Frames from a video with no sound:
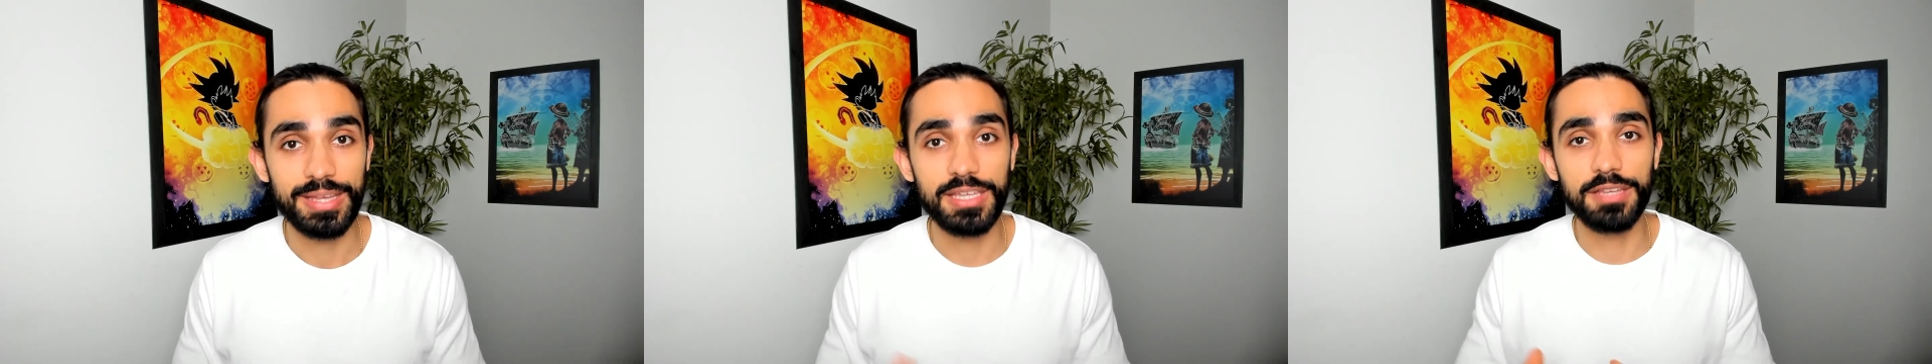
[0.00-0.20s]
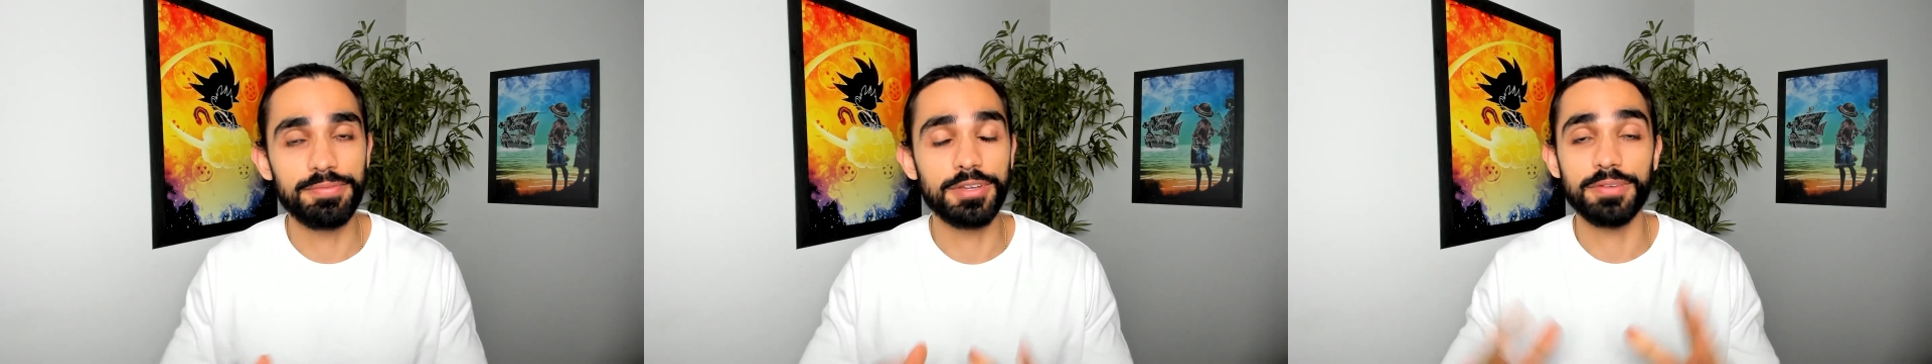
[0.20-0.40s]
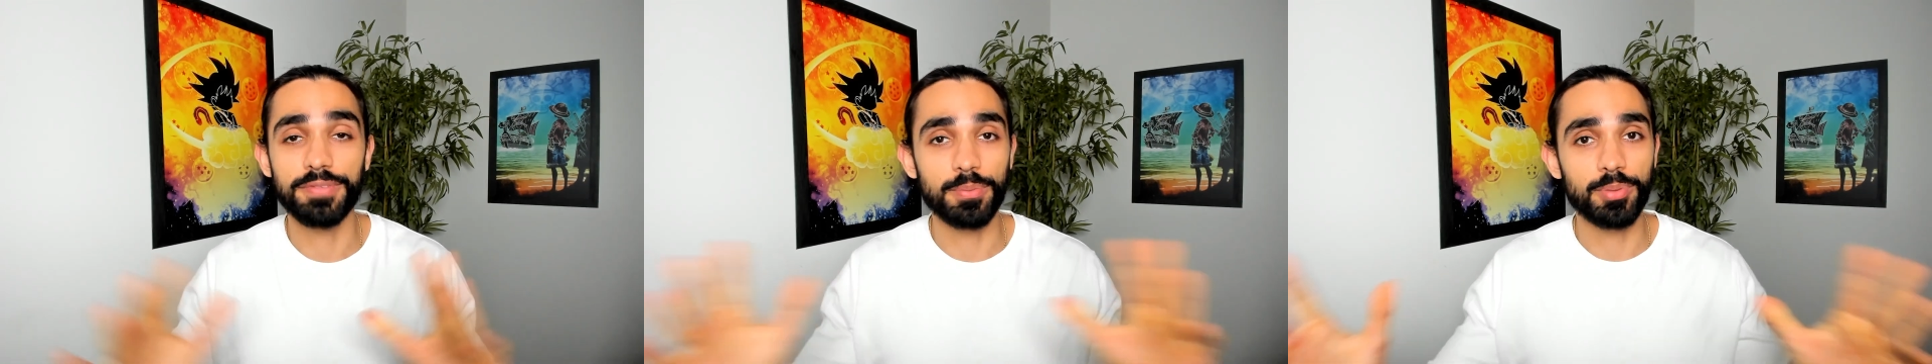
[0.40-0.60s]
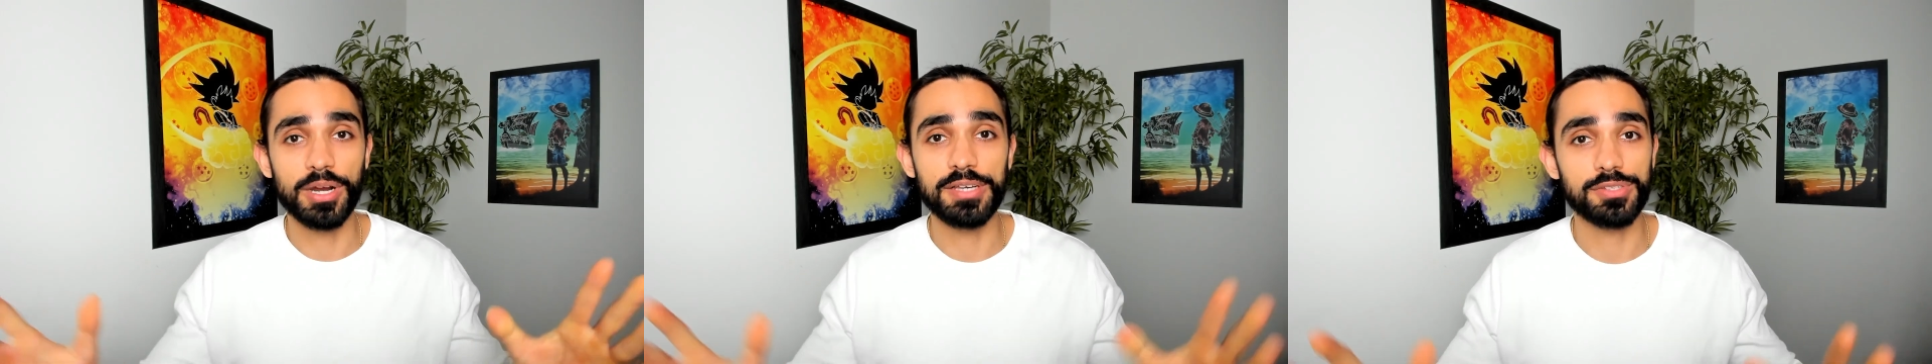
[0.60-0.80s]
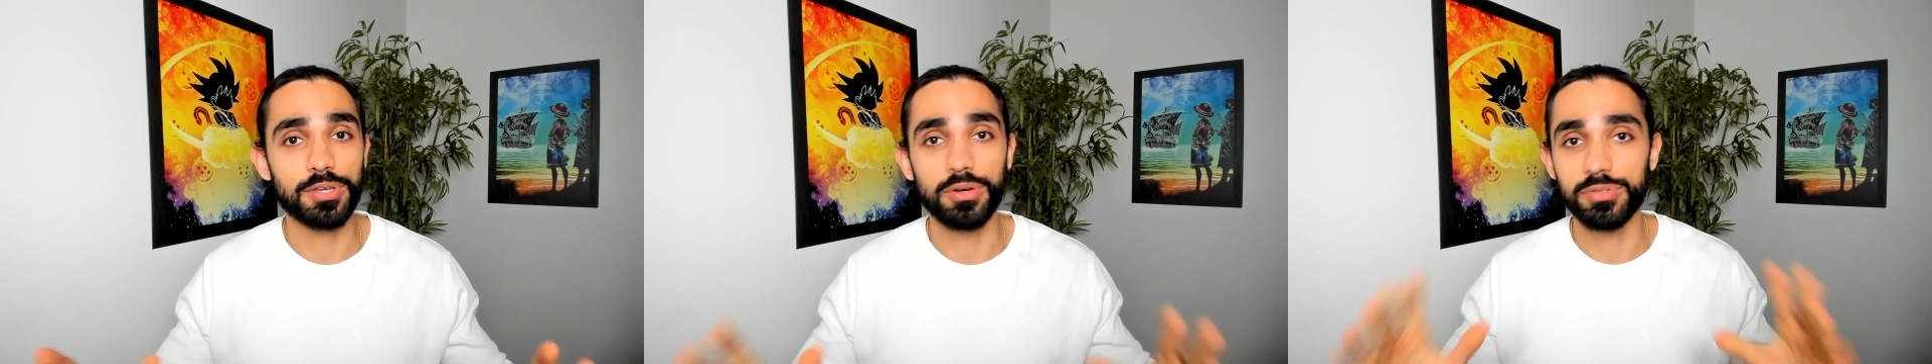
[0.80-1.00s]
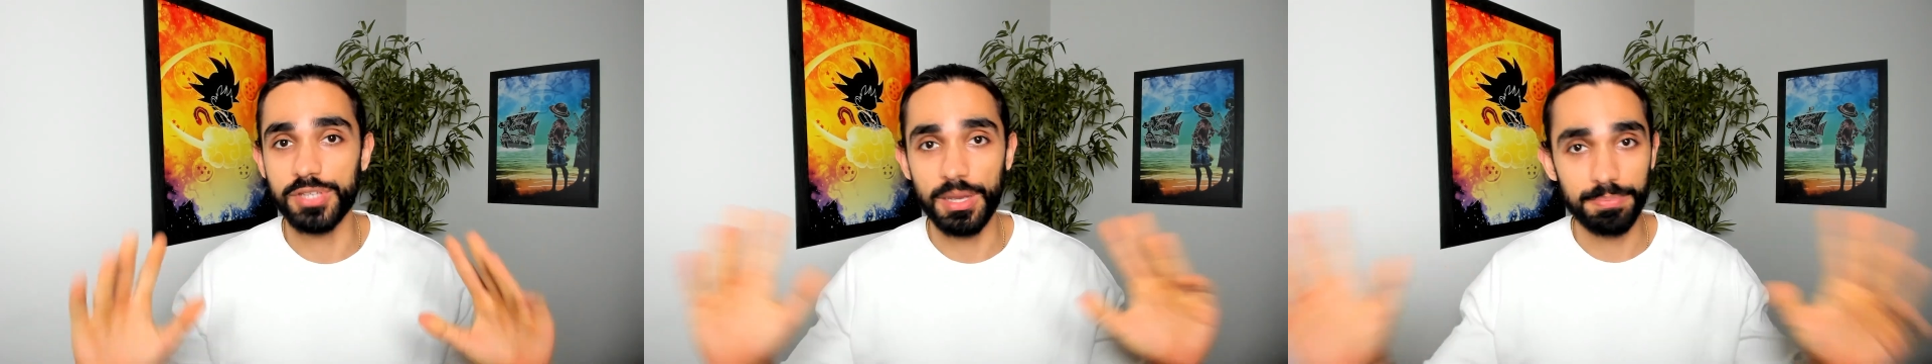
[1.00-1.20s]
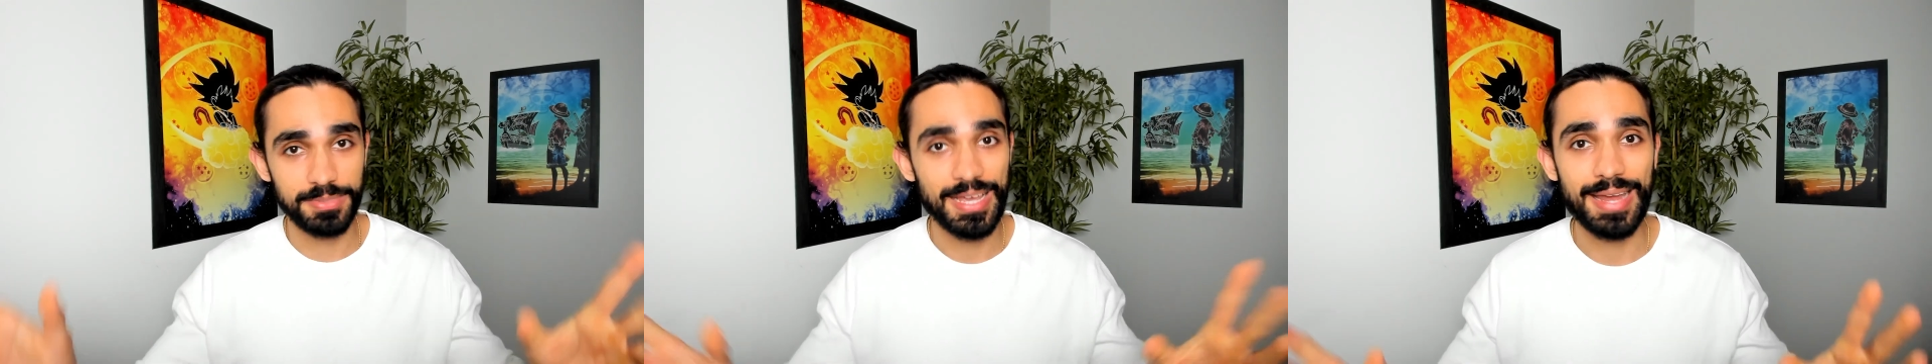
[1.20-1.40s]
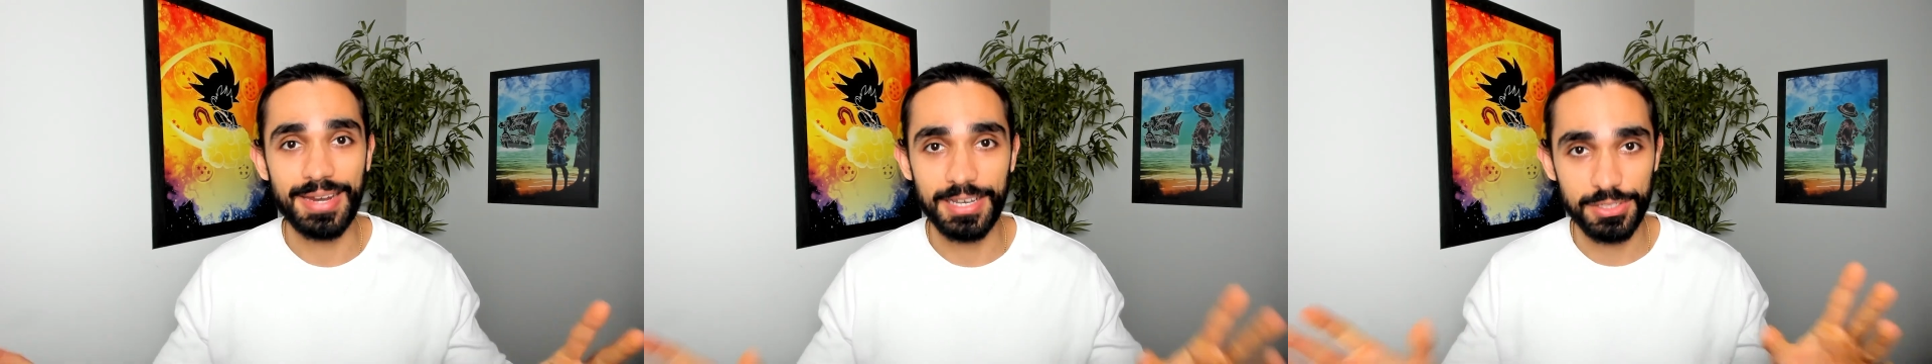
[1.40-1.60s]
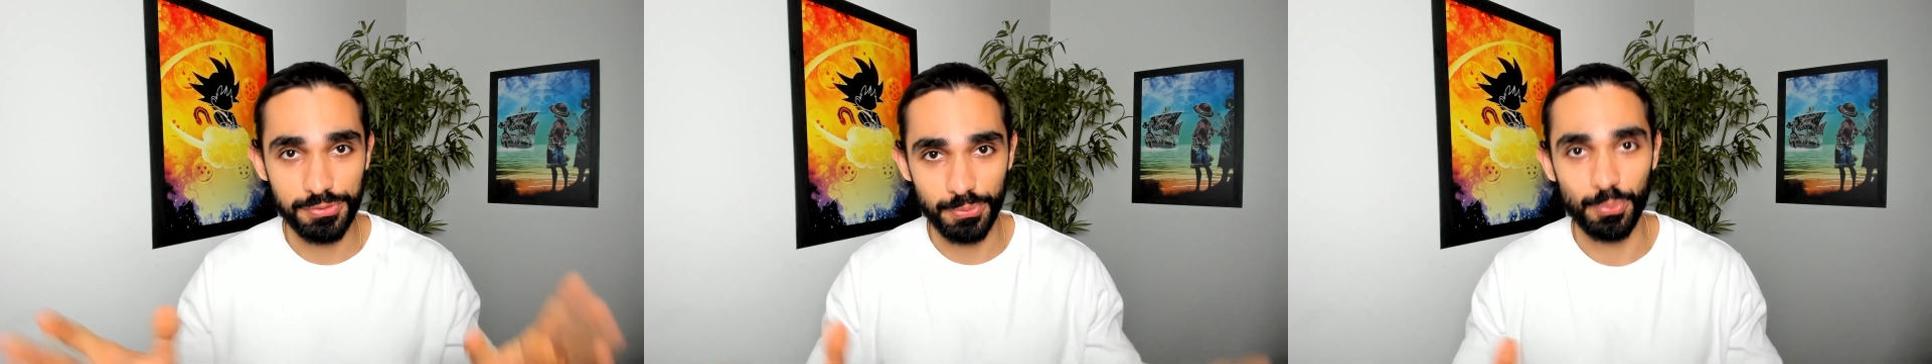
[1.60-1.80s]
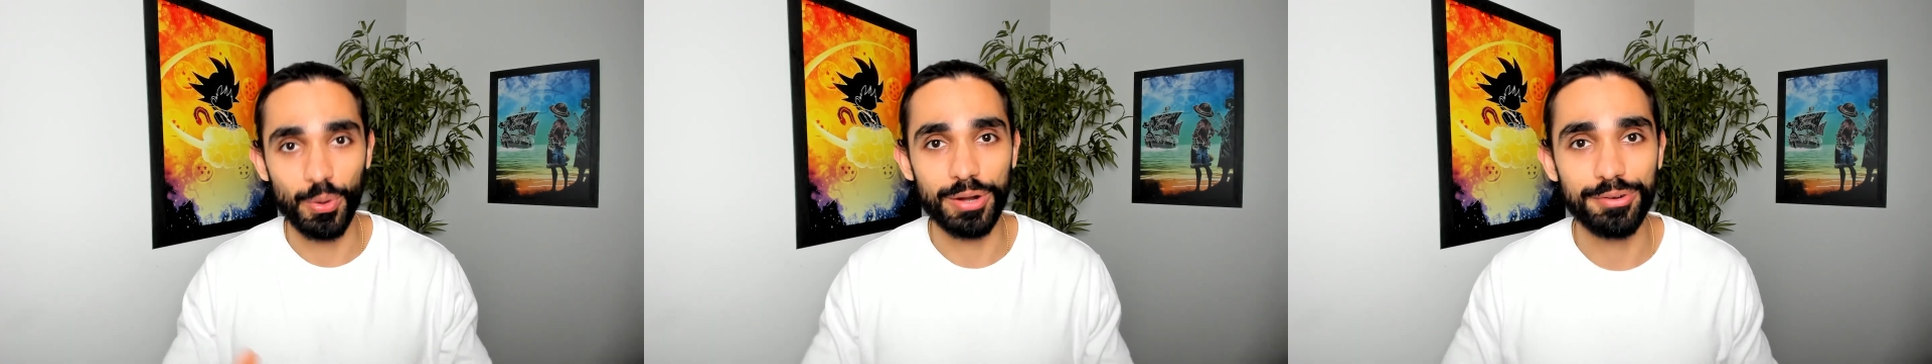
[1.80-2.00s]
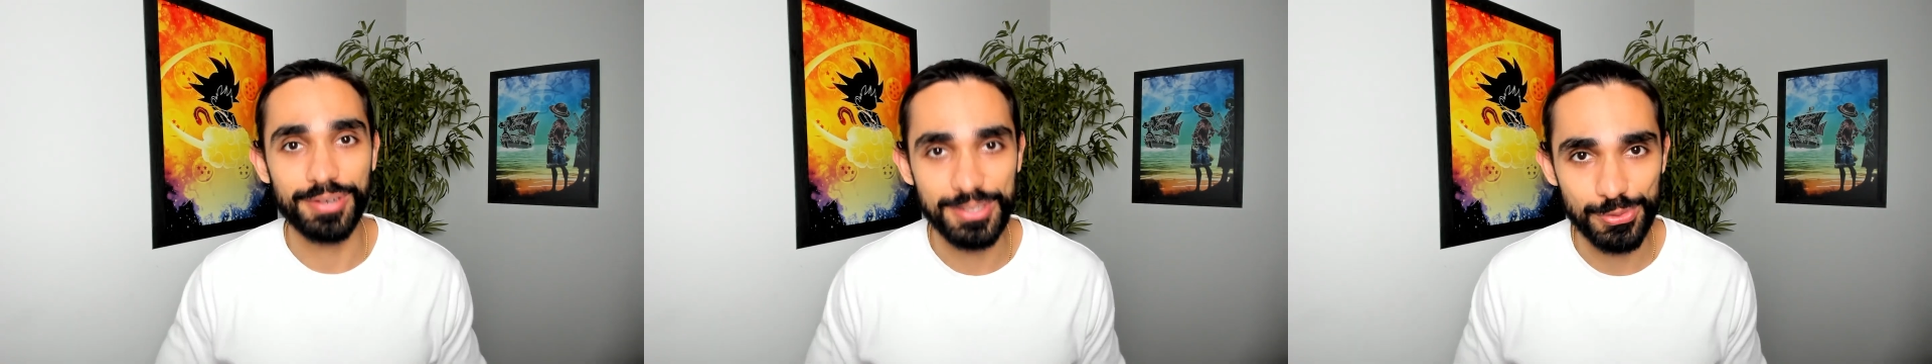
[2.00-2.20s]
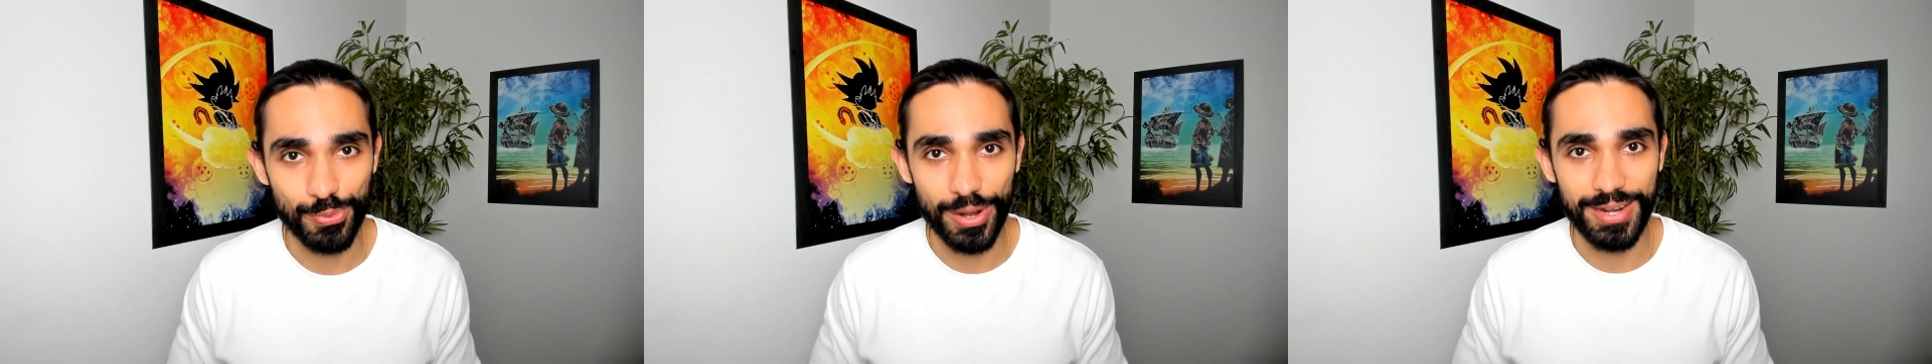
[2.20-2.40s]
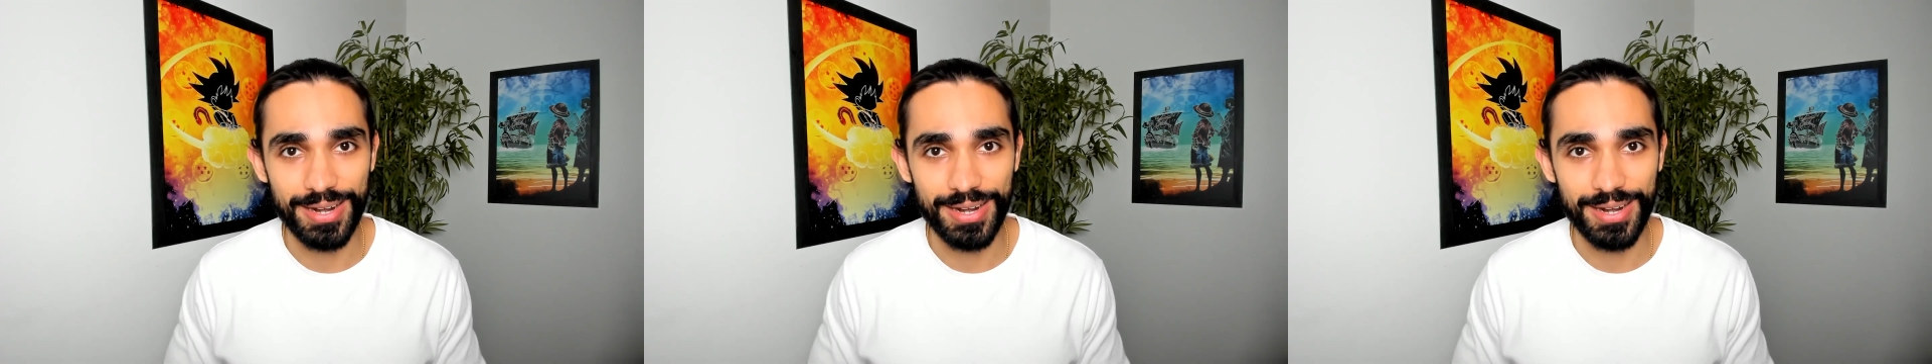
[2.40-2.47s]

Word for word: even if the price goes up 10x from where it is right